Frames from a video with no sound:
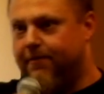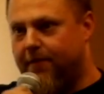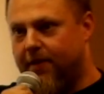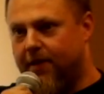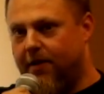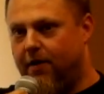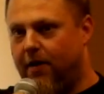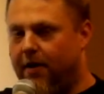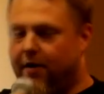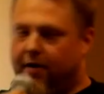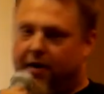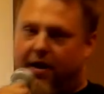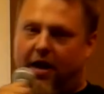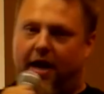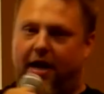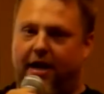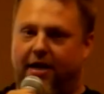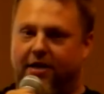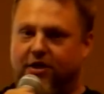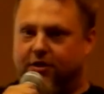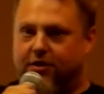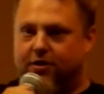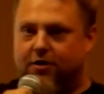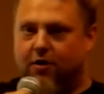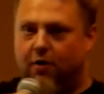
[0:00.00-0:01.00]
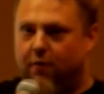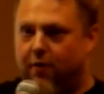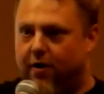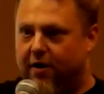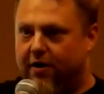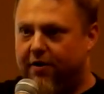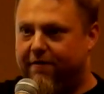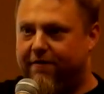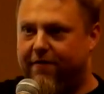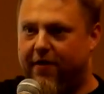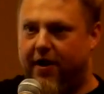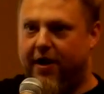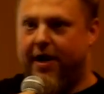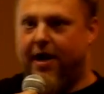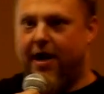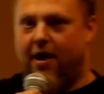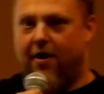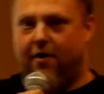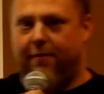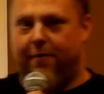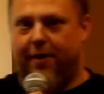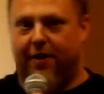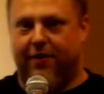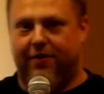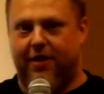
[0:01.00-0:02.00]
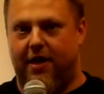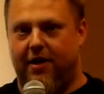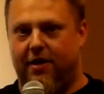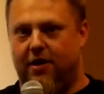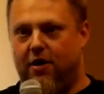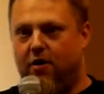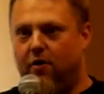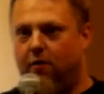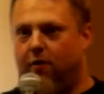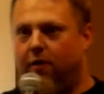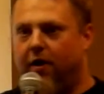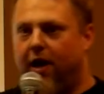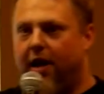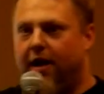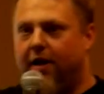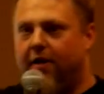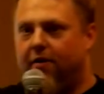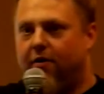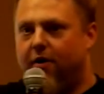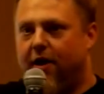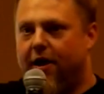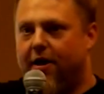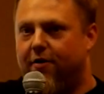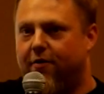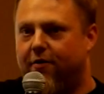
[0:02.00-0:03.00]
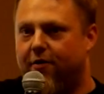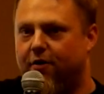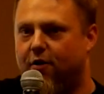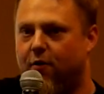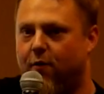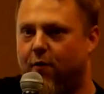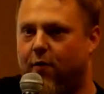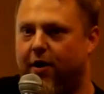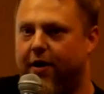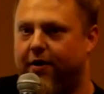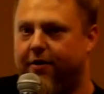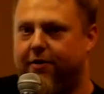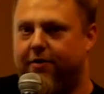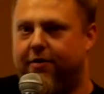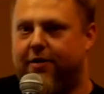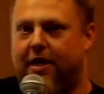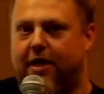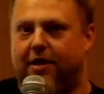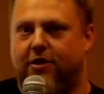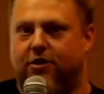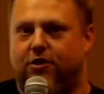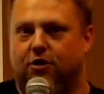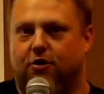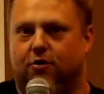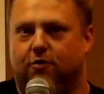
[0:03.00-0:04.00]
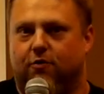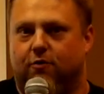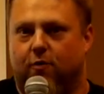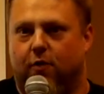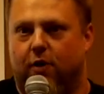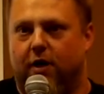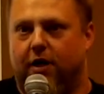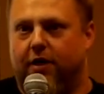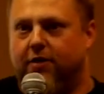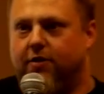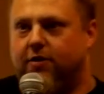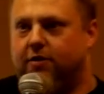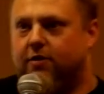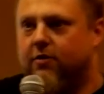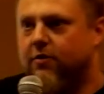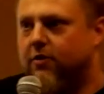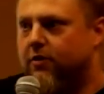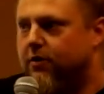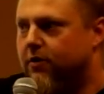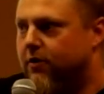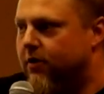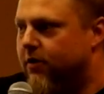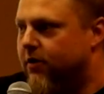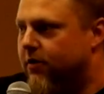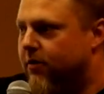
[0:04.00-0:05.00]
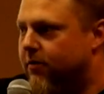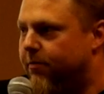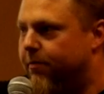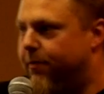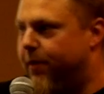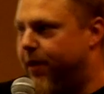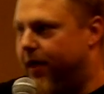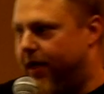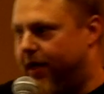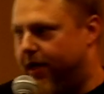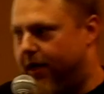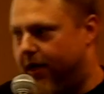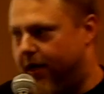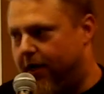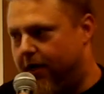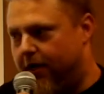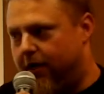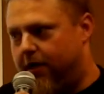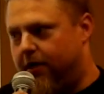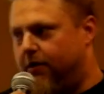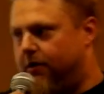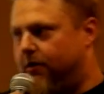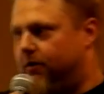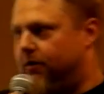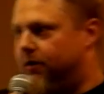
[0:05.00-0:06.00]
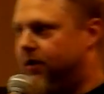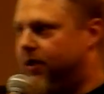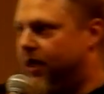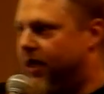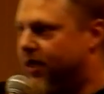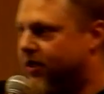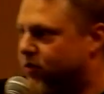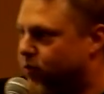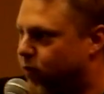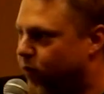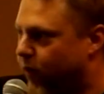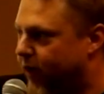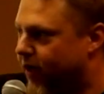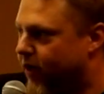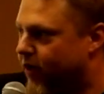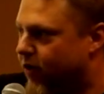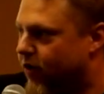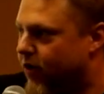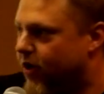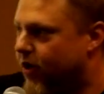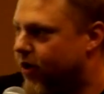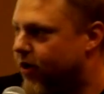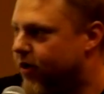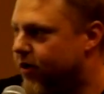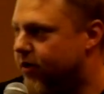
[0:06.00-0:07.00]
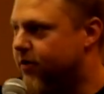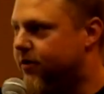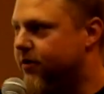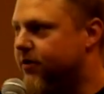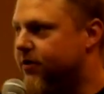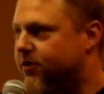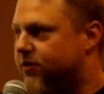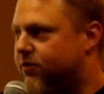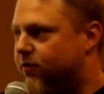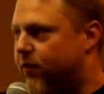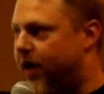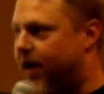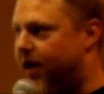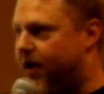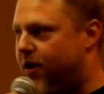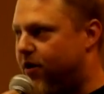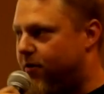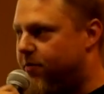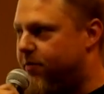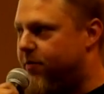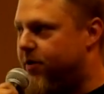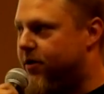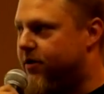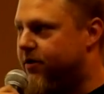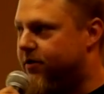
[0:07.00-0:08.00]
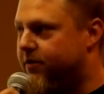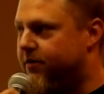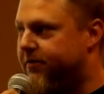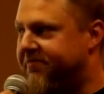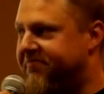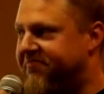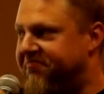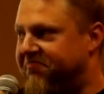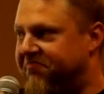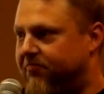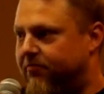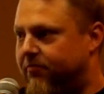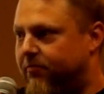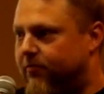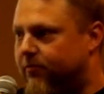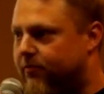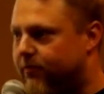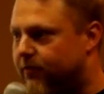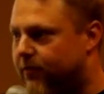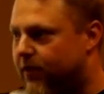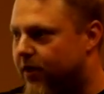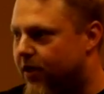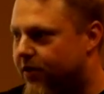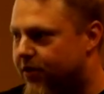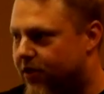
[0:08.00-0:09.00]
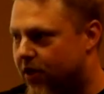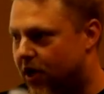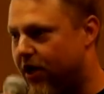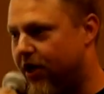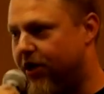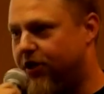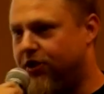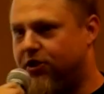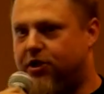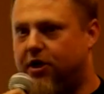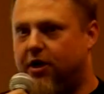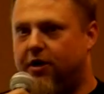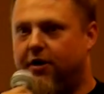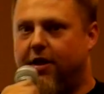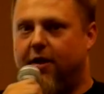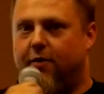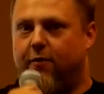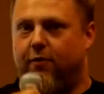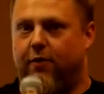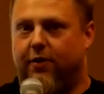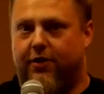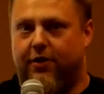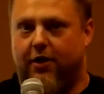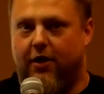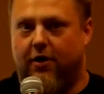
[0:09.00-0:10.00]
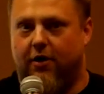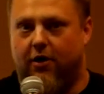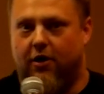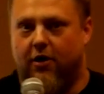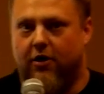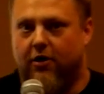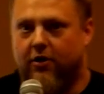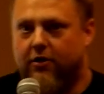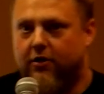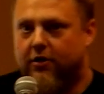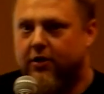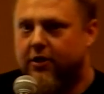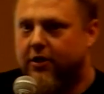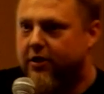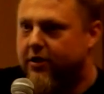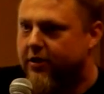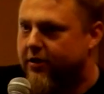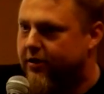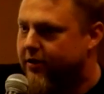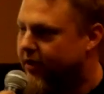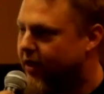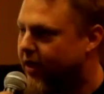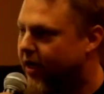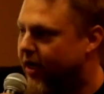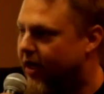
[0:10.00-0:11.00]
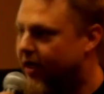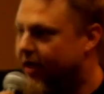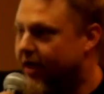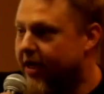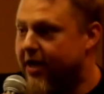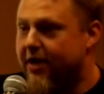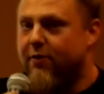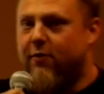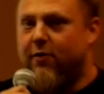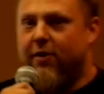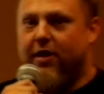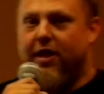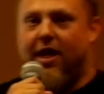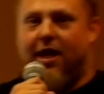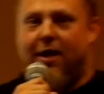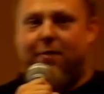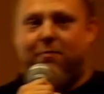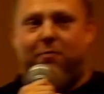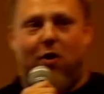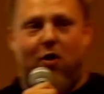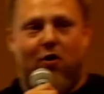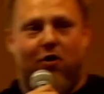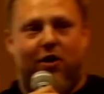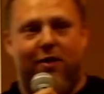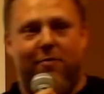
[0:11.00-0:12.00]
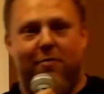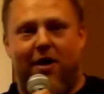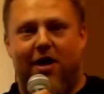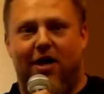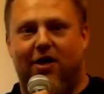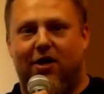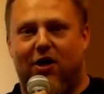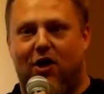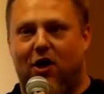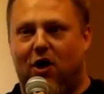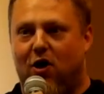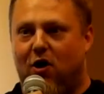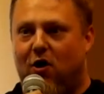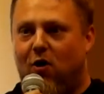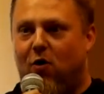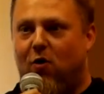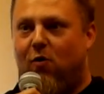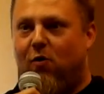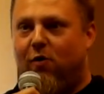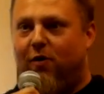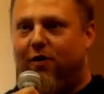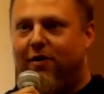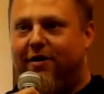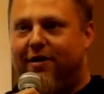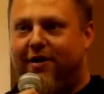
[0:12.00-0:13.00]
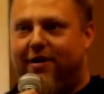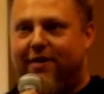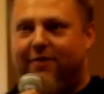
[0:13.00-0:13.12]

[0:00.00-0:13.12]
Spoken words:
I just don't want her to find out about that note. I don't know what that joke was. But that's weird. It's random. Thought I'd share that with y'all. Anyone like Pokemon Go?